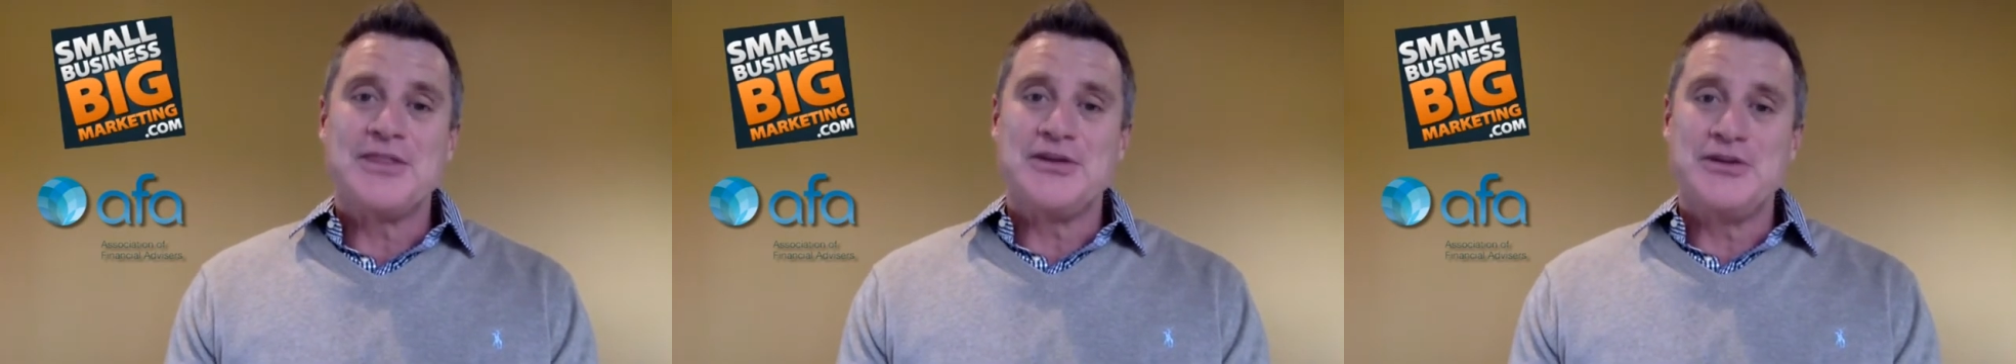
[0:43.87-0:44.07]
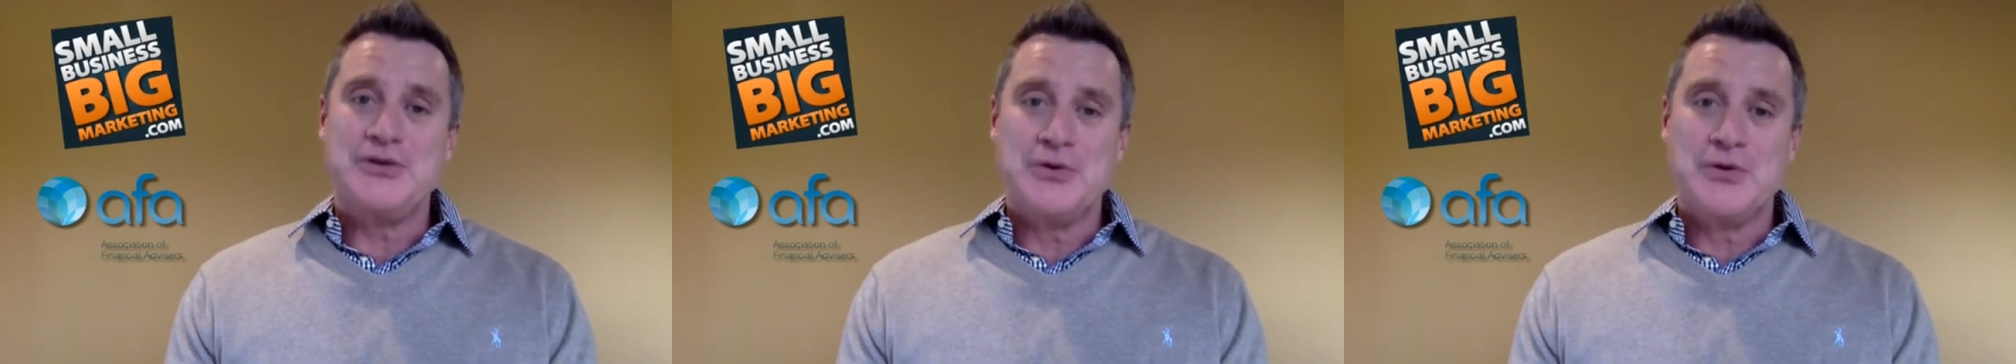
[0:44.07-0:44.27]

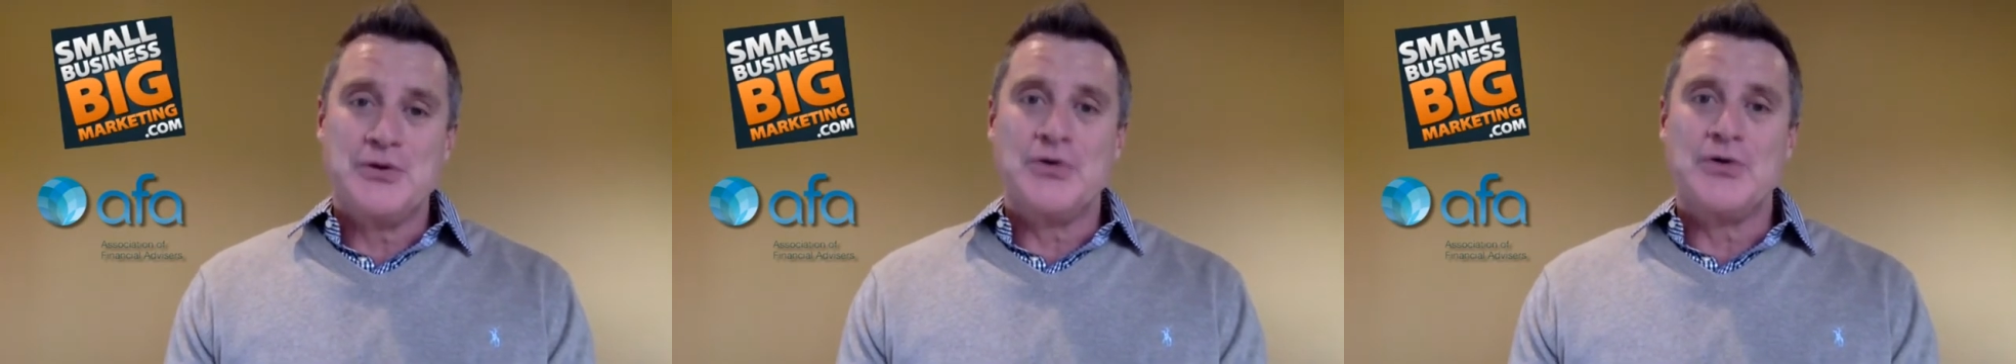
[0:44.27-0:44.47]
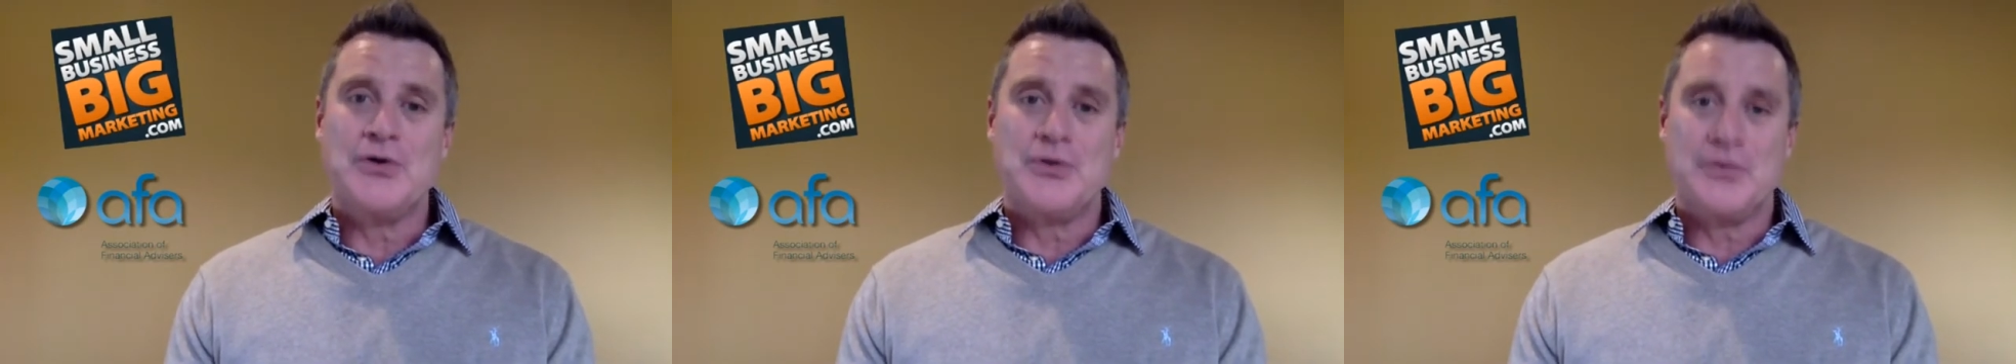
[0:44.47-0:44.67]
that you're
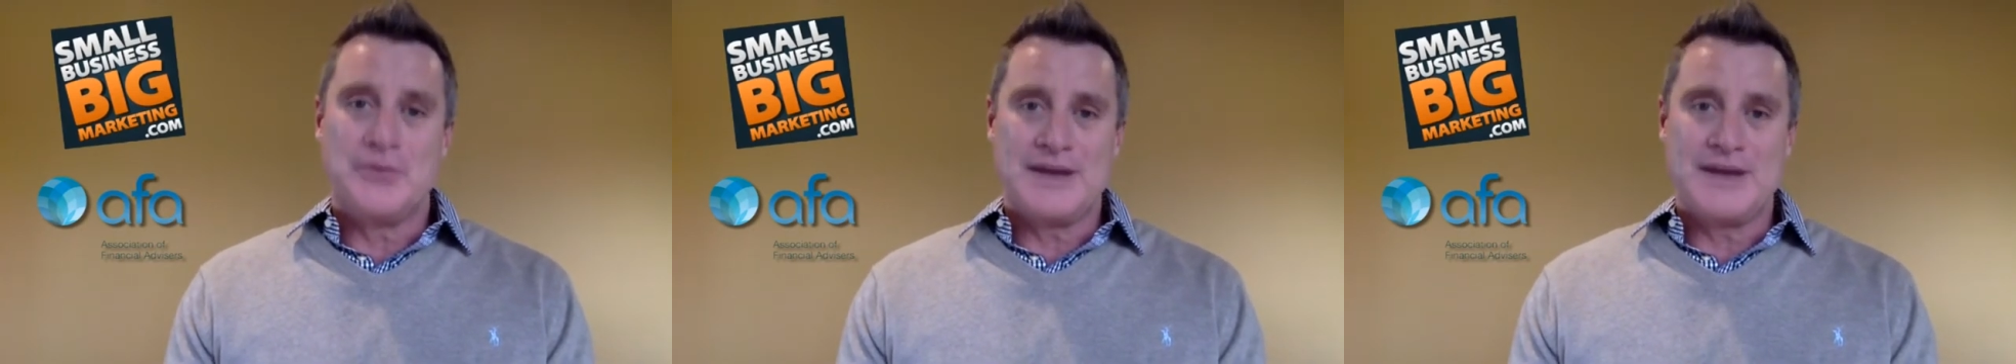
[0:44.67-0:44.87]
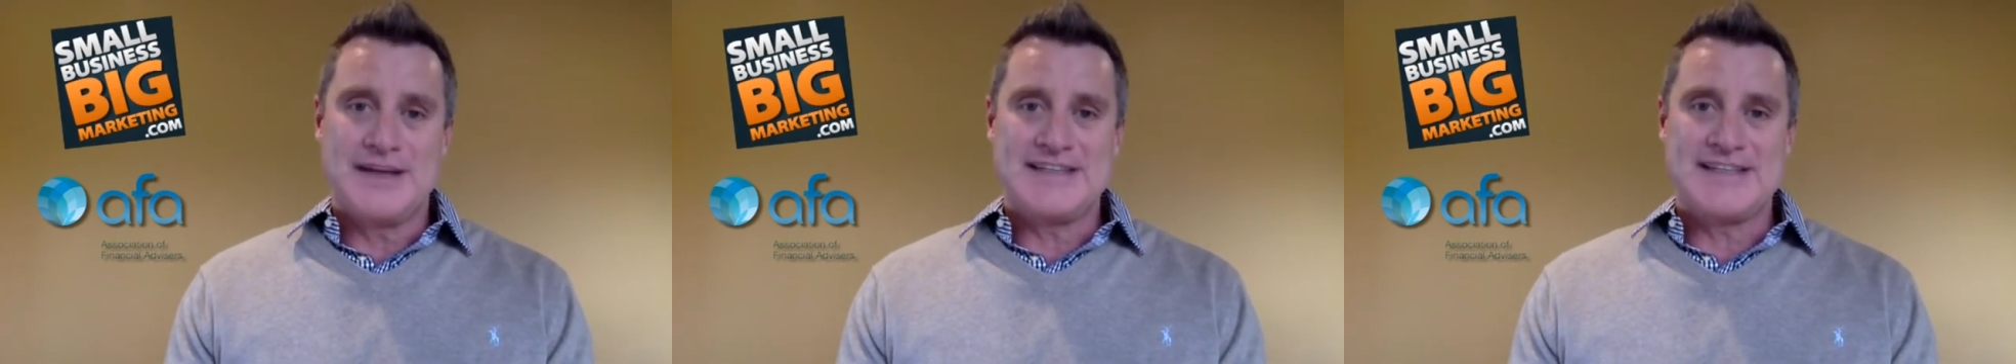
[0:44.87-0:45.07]

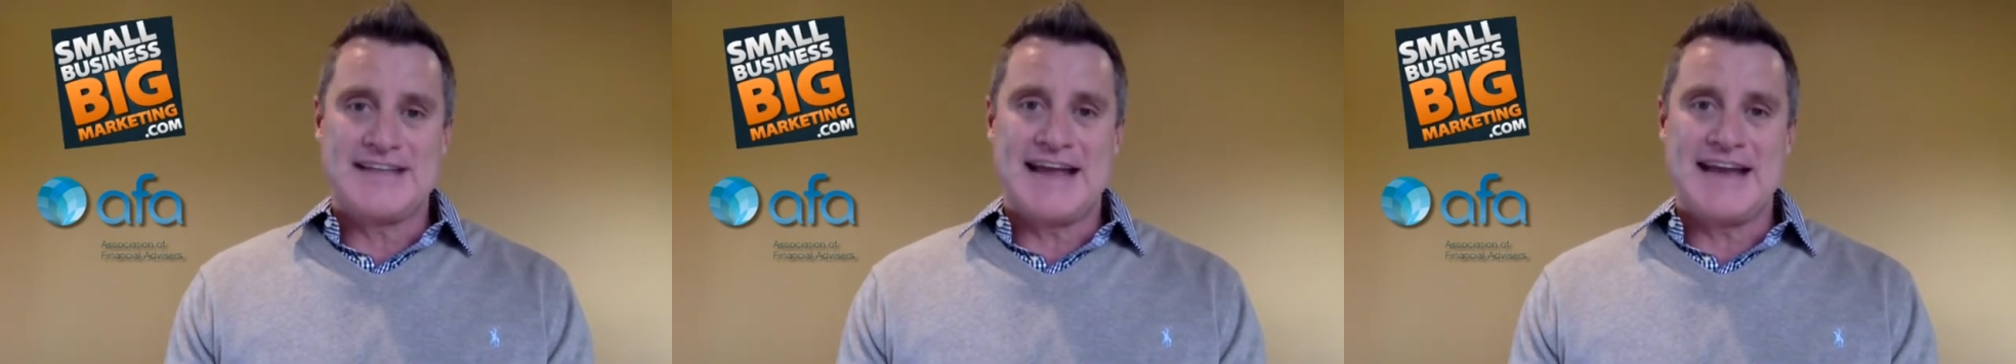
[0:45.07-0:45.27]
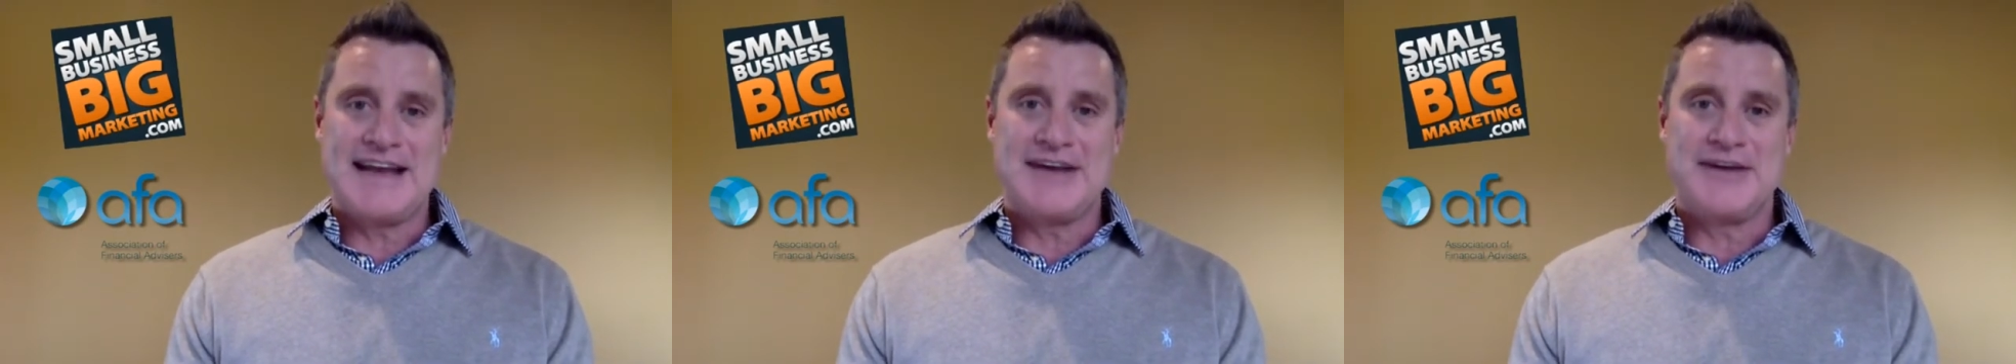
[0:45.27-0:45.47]
already
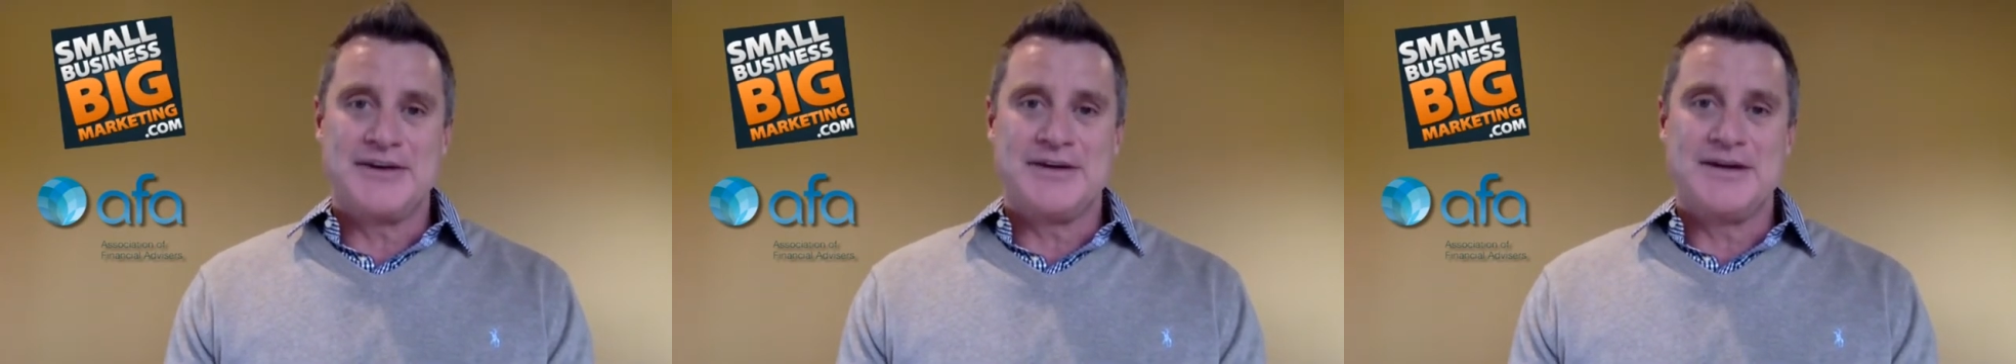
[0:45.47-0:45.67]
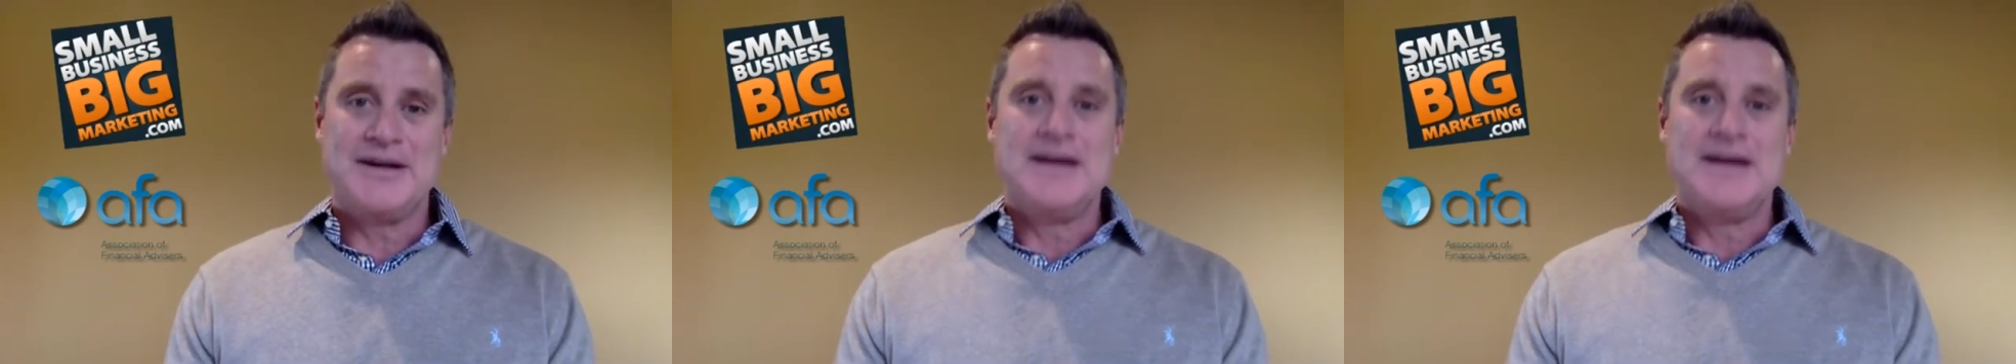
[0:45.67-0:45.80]
standing on.